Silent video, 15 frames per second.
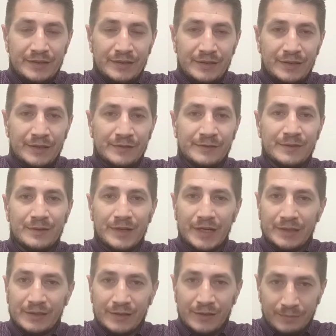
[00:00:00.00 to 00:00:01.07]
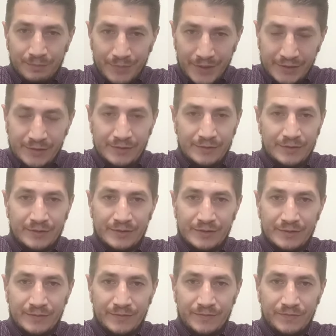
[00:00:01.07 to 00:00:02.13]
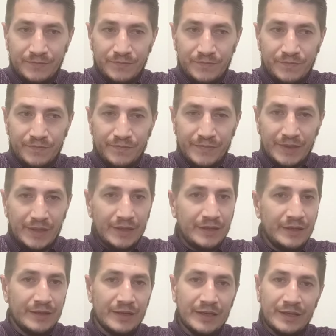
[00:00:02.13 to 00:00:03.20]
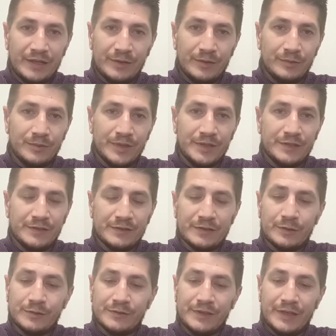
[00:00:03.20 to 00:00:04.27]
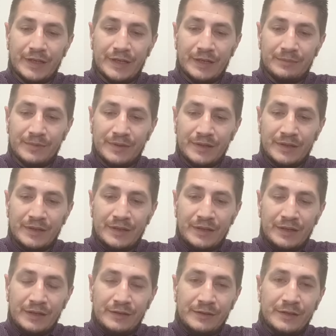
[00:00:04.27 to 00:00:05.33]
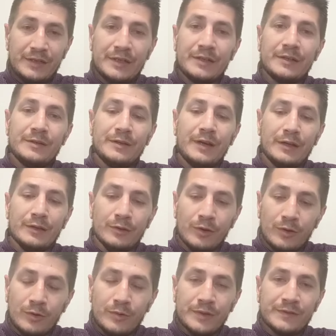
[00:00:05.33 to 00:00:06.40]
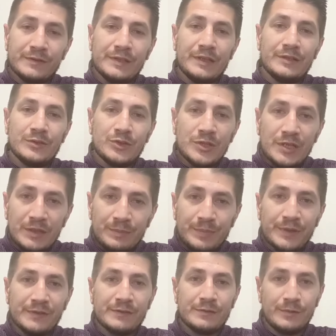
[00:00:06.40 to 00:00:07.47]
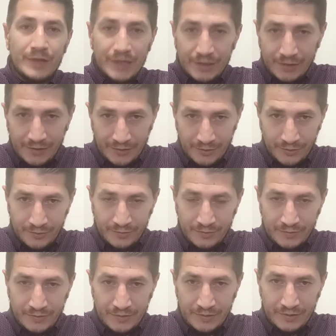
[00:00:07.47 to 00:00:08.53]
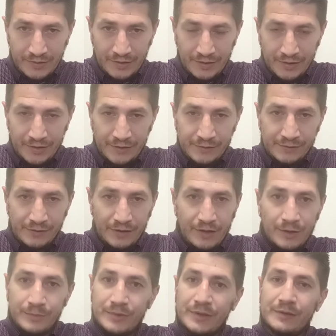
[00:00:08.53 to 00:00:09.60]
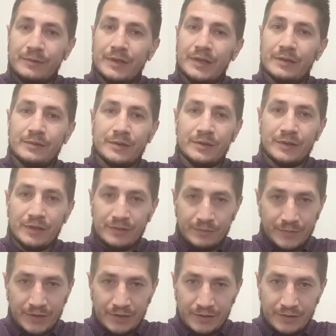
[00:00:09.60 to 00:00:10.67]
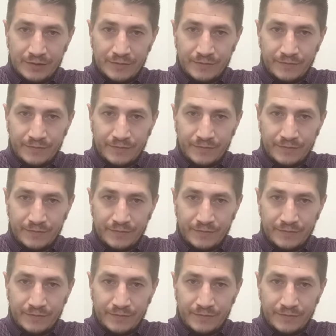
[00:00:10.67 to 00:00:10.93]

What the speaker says: its direct competitor, and again, I don't want to disclose the name, their lowest and cheapest radio is around the $300 mark.